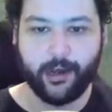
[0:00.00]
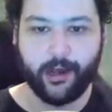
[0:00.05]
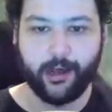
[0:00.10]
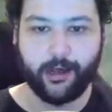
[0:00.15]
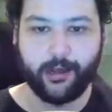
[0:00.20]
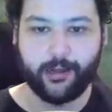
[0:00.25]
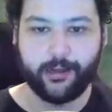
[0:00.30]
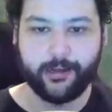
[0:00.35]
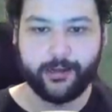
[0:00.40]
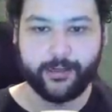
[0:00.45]

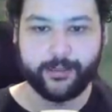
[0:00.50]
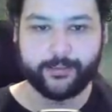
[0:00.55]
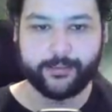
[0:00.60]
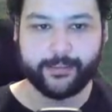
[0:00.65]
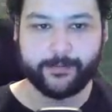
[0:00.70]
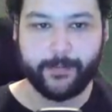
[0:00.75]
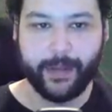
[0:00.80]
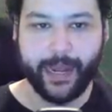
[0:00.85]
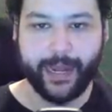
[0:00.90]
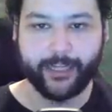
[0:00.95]
on
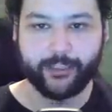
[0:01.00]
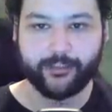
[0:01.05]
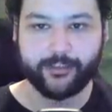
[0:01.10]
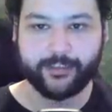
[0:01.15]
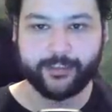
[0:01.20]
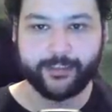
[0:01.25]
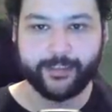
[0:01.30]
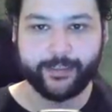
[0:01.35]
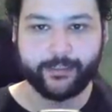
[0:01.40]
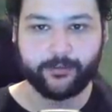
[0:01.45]
this patch of
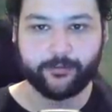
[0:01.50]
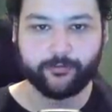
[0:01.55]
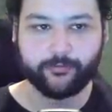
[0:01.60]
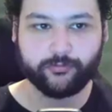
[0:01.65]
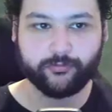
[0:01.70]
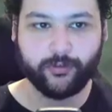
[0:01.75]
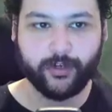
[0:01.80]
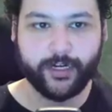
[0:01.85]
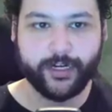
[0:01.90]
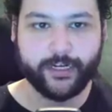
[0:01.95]
sticks
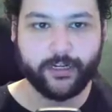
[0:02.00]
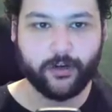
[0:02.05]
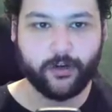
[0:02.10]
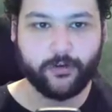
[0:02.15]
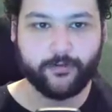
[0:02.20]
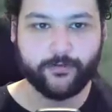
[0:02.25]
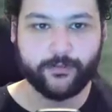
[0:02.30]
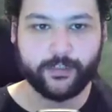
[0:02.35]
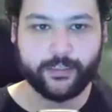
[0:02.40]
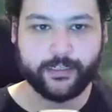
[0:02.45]
right
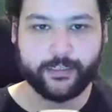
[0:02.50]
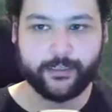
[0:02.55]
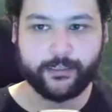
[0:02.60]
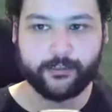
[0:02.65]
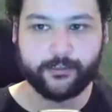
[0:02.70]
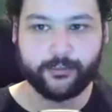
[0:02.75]
over here,